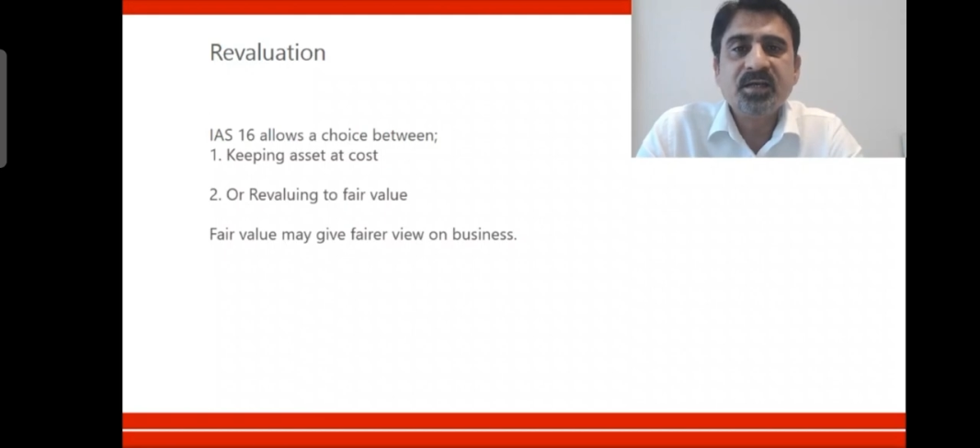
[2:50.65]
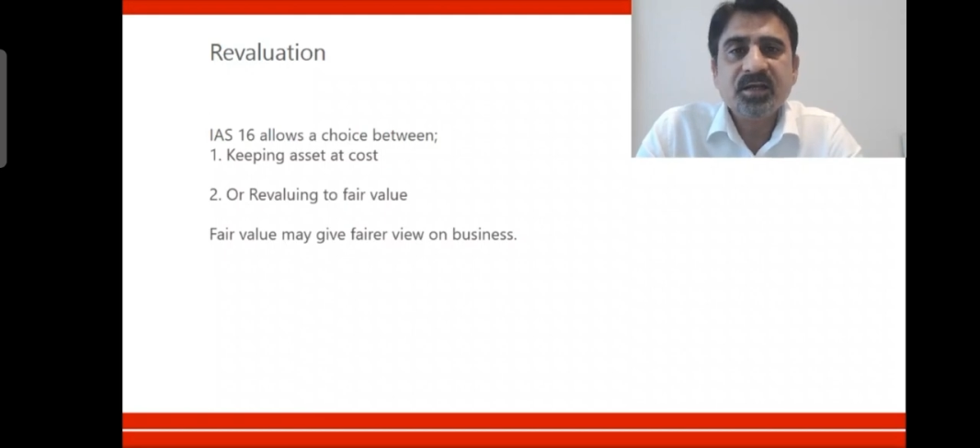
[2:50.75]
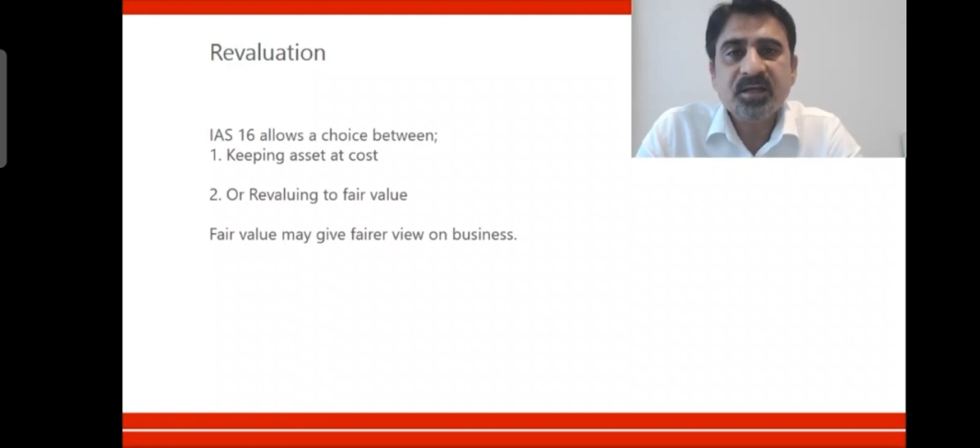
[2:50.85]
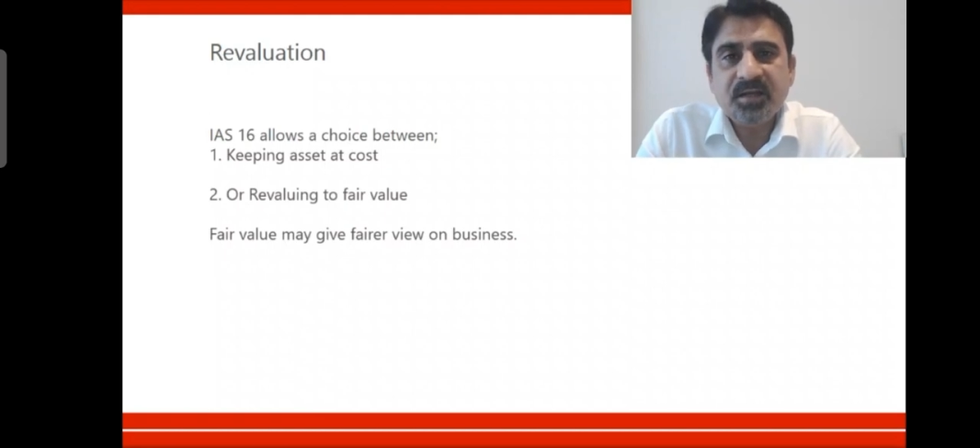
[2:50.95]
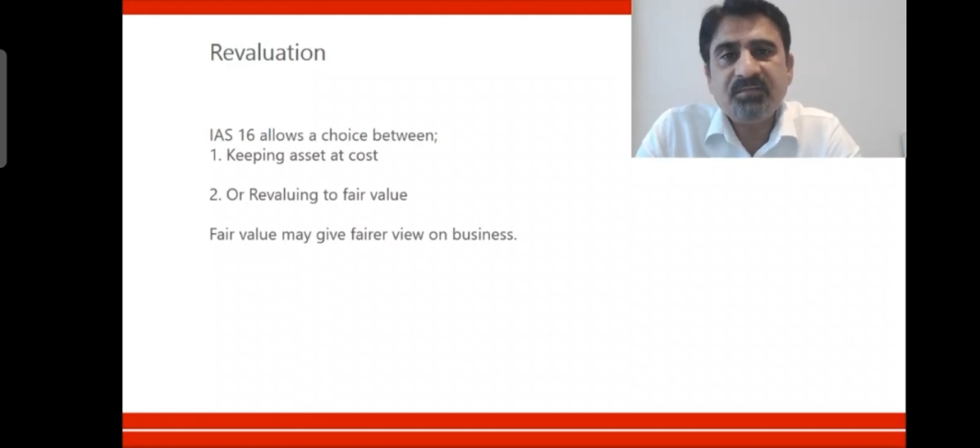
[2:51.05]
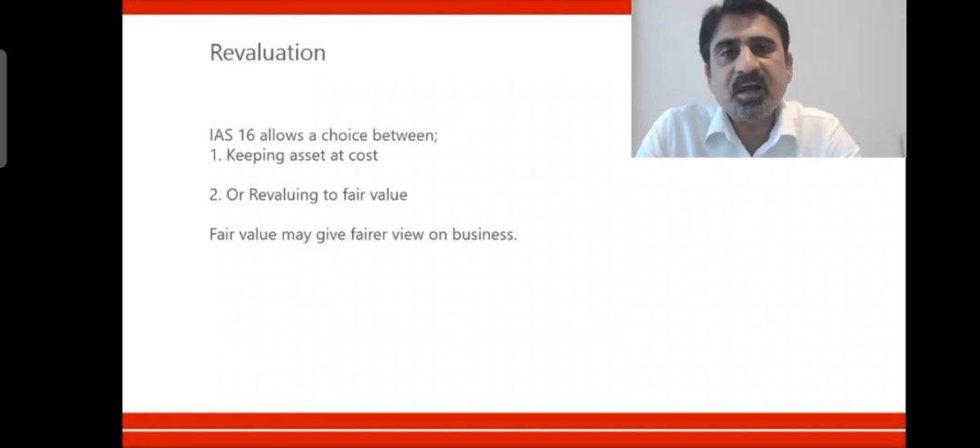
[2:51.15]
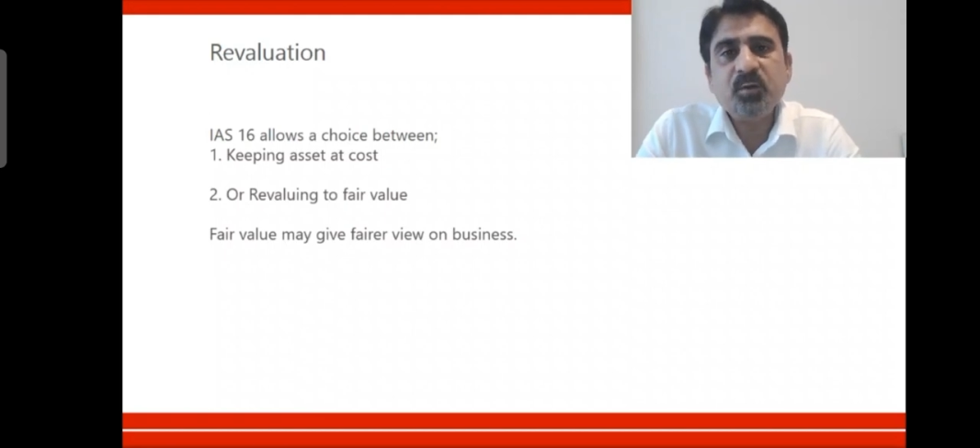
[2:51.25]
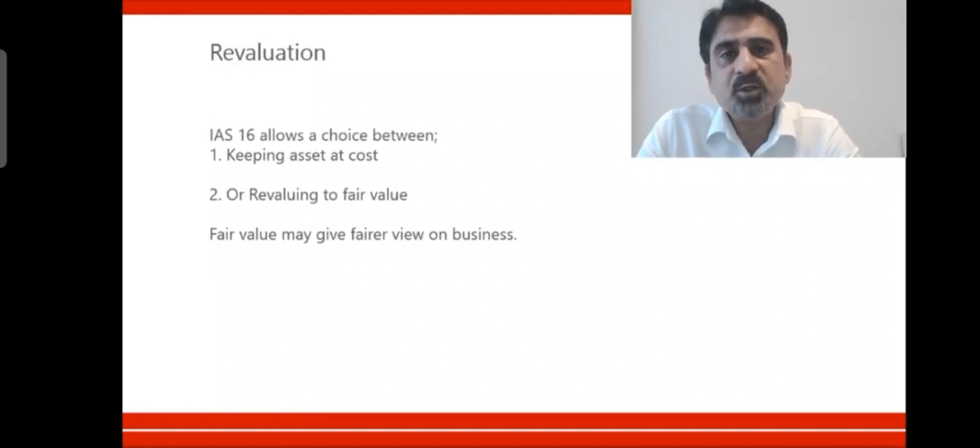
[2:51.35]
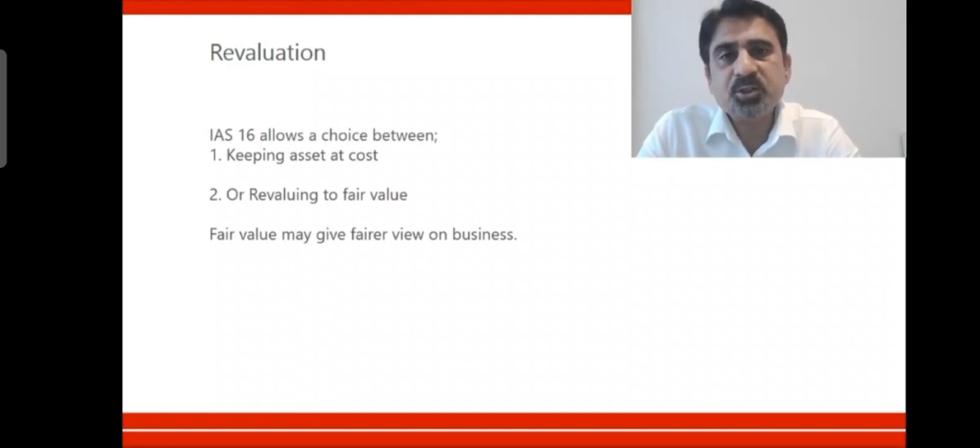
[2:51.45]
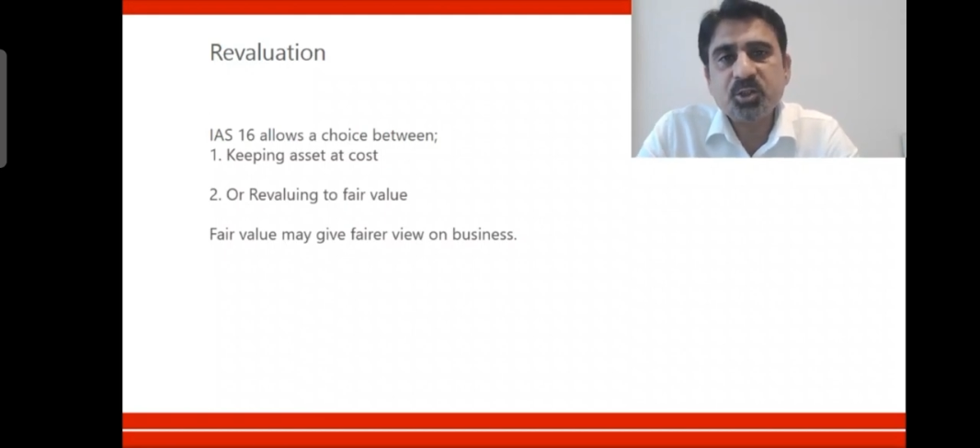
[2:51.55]

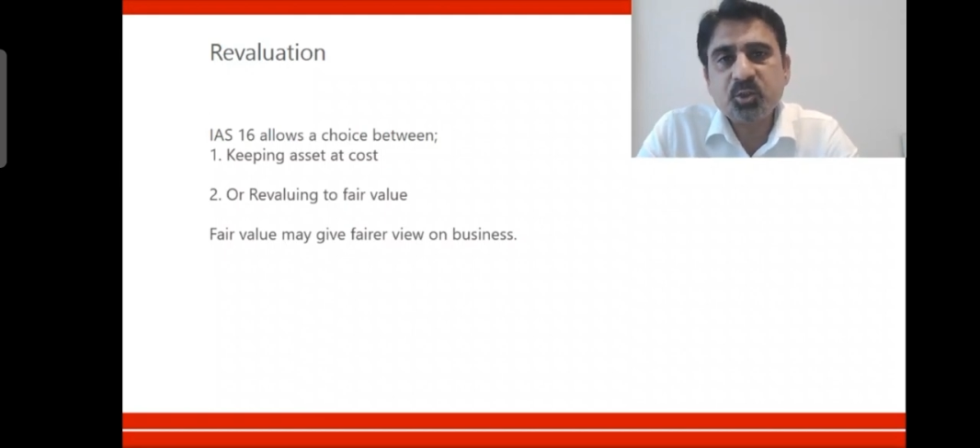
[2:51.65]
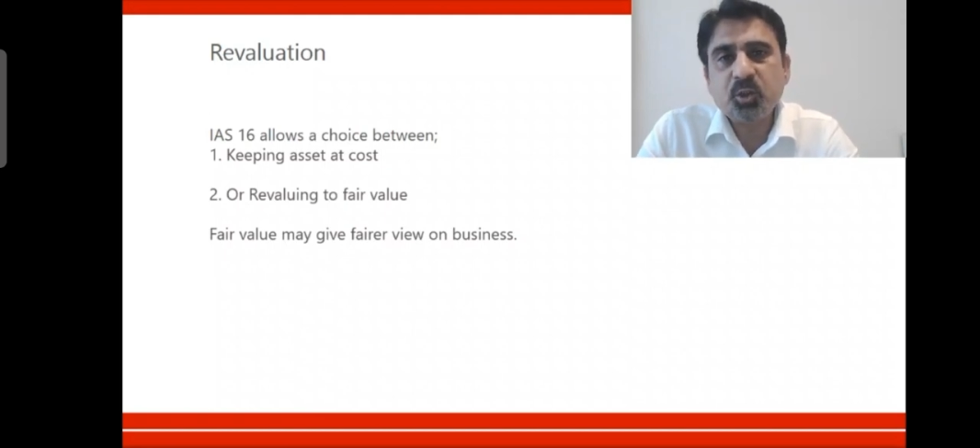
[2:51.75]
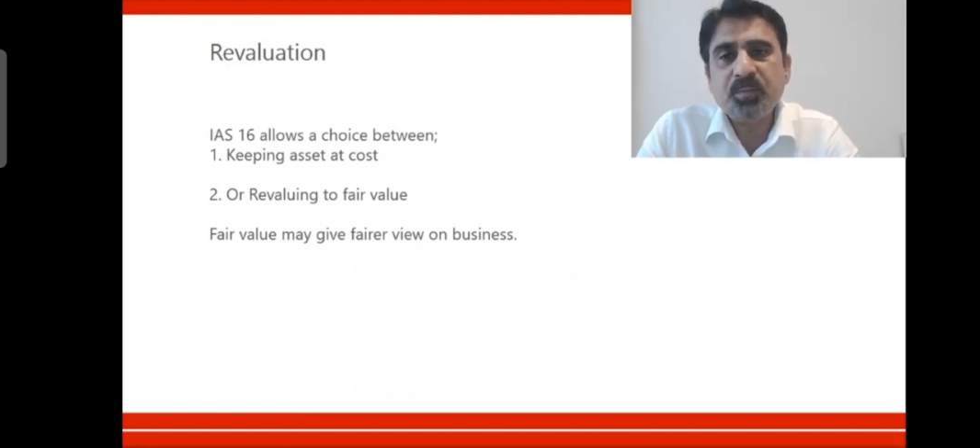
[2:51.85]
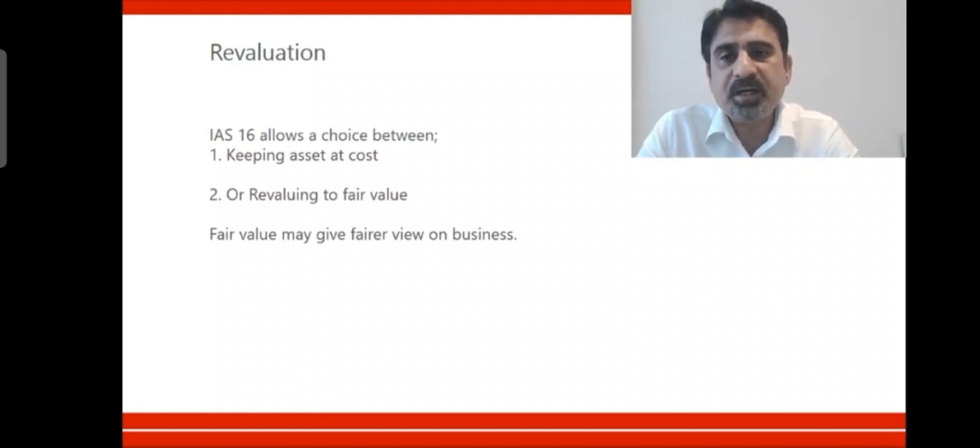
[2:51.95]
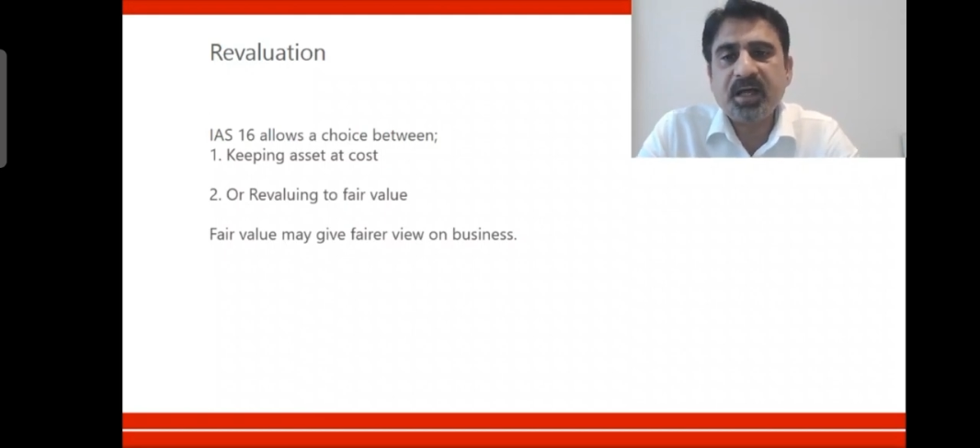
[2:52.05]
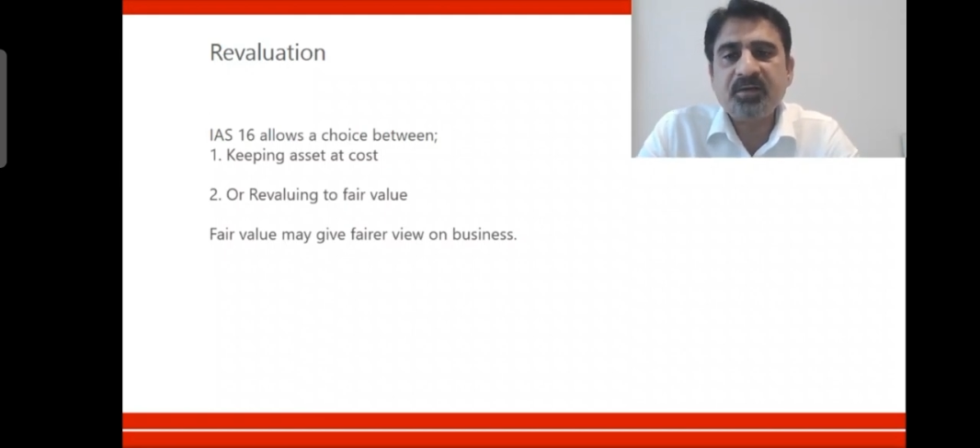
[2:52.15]
revaluation should be done,